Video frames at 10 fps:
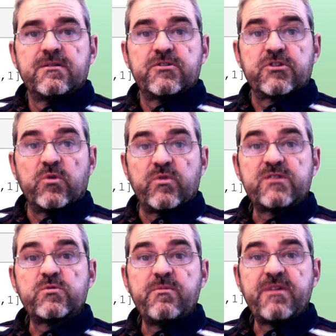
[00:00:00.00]
So
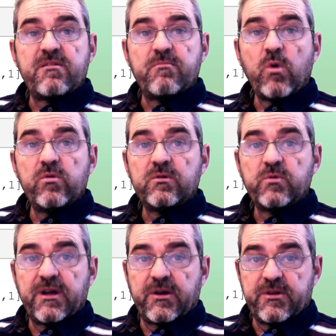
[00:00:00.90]
this will be the model
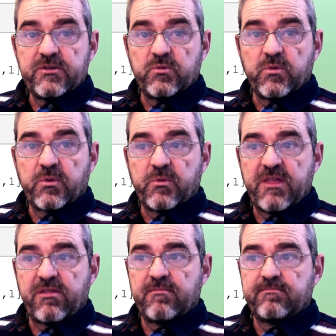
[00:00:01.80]
we are going to work
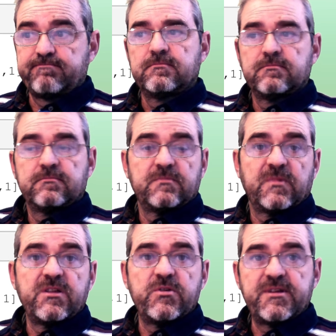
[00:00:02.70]
with.
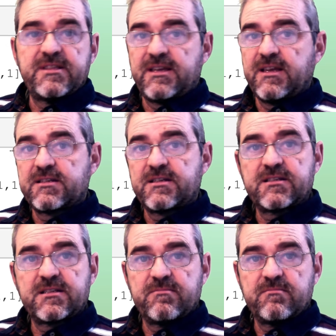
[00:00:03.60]
Unit gain
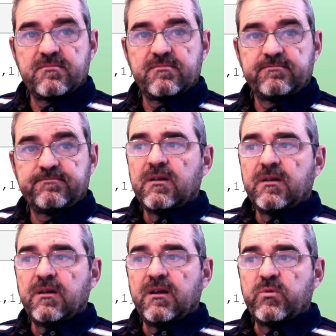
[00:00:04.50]
system,
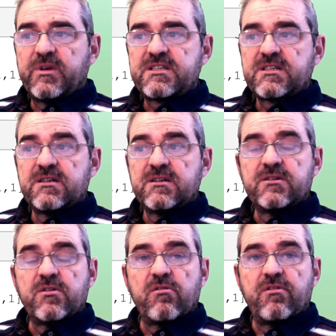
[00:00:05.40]
in which
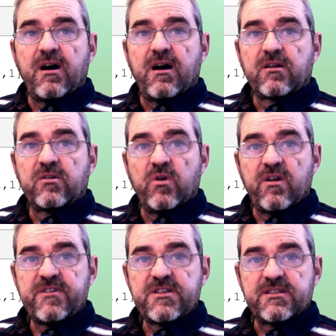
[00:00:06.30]
the
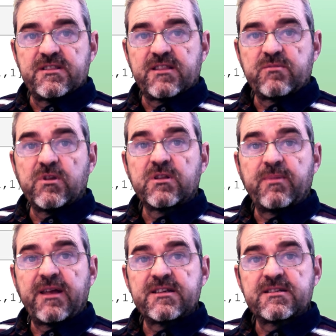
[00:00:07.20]
coefficient that
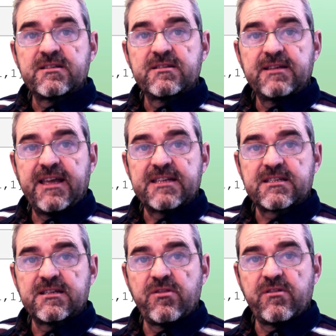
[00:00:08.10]
multiplies
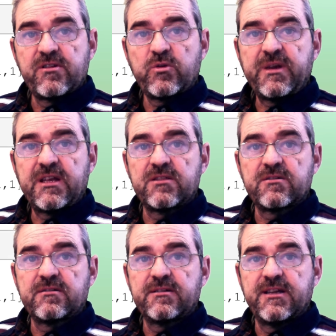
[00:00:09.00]
s in the
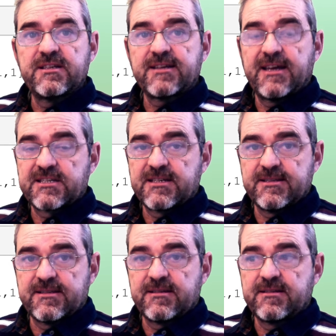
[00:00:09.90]
denominator is
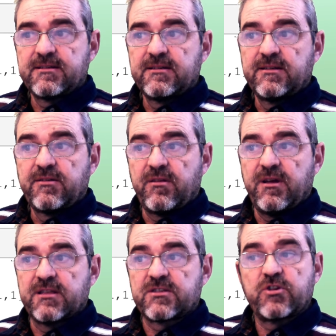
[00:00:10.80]
uncertain.
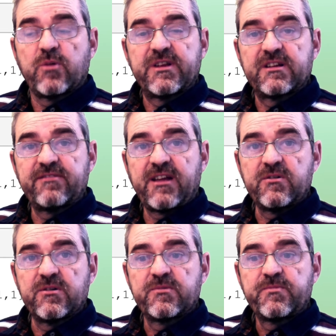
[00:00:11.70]
Its nominal
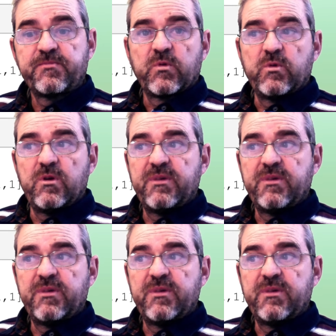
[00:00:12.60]
value will